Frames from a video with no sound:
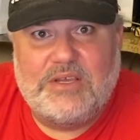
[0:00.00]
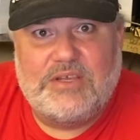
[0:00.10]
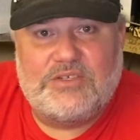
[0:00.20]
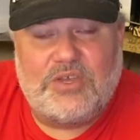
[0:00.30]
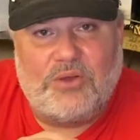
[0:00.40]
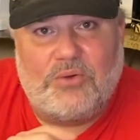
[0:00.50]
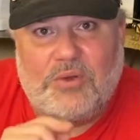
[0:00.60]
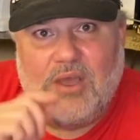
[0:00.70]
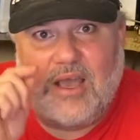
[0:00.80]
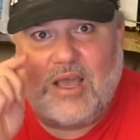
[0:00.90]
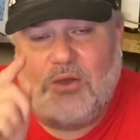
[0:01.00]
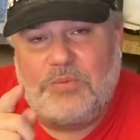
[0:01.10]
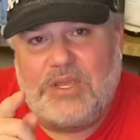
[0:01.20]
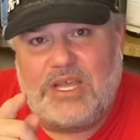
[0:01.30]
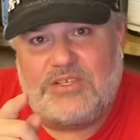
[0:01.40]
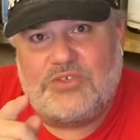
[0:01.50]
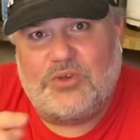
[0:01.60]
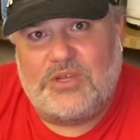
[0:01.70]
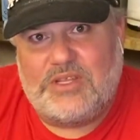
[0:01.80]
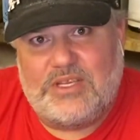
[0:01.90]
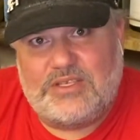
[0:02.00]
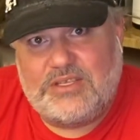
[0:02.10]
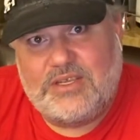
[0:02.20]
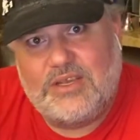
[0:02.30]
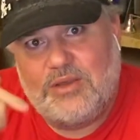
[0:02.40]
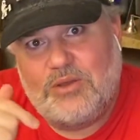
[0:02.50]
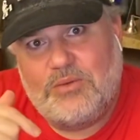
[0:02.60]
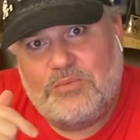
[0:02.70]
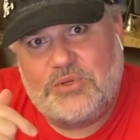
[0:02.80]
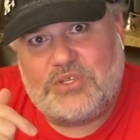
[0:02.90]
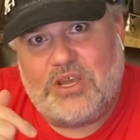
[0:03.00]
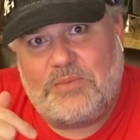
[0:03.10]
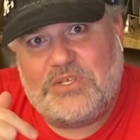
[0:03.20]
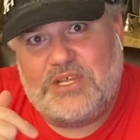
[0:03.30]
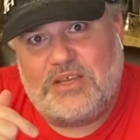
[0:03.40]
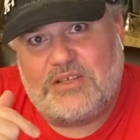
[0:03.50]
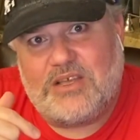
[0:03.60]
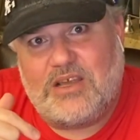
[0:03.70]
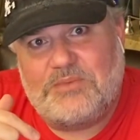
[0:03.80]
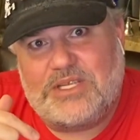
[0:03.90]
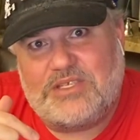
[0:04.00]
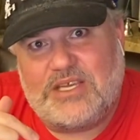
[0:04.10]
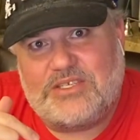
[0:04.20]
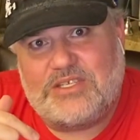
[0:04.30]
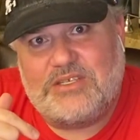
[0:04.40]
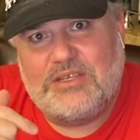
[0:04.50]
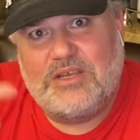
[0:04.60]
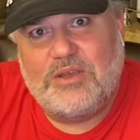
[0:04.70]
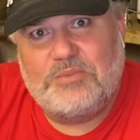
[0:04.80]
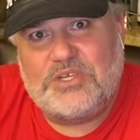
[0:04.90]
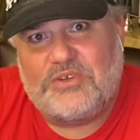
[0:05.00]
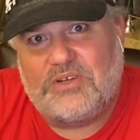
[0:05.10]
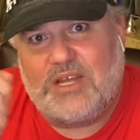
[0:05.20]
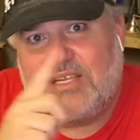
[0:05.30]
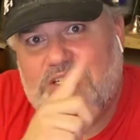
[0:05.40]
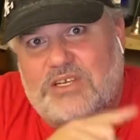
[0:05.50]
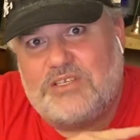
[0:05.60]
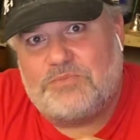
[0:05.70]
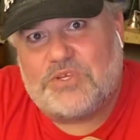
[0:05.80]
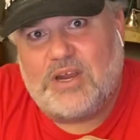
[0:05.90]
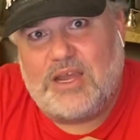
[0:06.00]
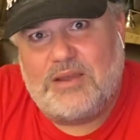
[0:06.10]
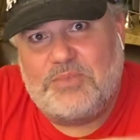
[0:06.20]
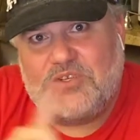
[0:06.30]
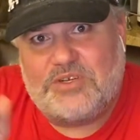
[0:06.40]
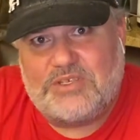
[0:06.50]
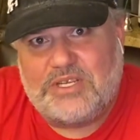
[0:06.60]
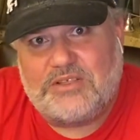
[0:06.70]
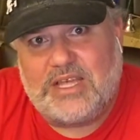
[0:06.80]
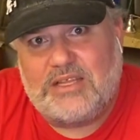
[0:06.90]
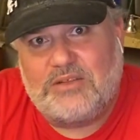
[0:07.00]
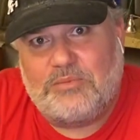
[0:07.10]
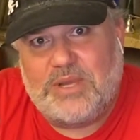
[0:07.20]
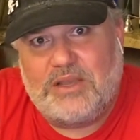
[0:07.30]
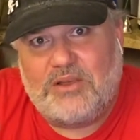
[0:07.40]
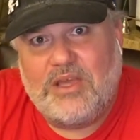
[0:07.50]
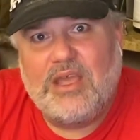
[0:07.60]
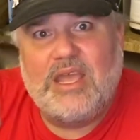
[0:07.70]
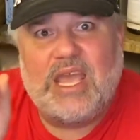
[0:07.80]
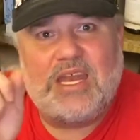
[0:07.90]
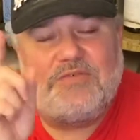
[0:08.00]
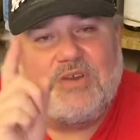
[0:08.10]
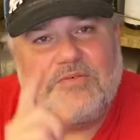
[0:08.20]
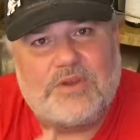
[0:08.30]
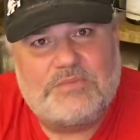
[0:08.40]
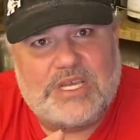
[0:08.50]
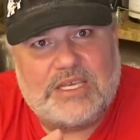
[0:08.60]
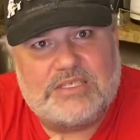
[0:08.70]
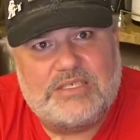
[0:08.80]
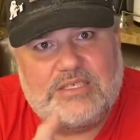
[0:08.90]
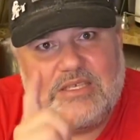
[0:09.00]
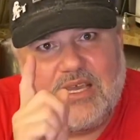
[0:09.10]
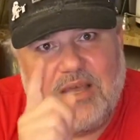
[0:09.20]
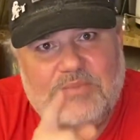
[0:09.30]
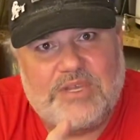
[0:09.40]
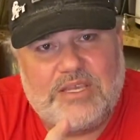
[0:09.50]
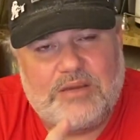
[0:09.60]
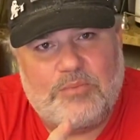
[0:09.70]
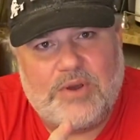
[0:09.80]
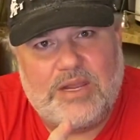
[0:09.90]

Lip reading: So, I hope you guys enjoyed this. Put your comments down in the comment section. Be sure to like, share, and subscribe. Be sure to tickle that little bell. And if you're from Texas, I'm thinking and praying